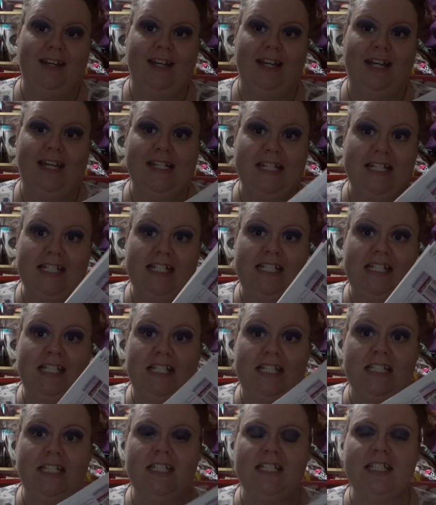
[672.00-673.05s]
And
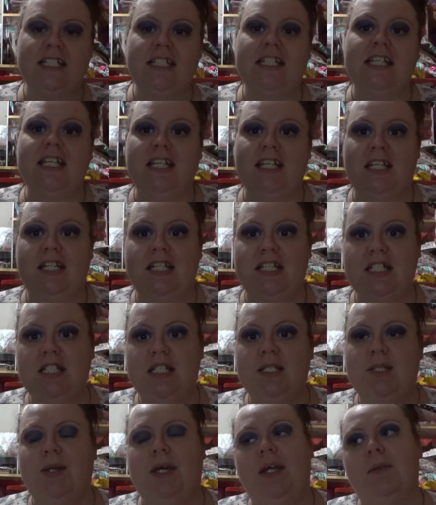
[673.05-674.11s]
the next thing that goes
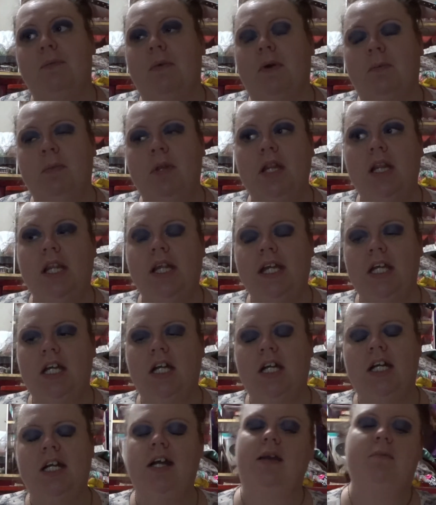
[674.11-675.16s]
with my
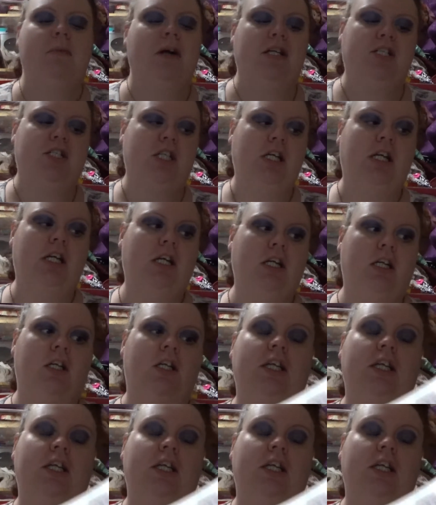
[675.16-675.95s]
planner and my journal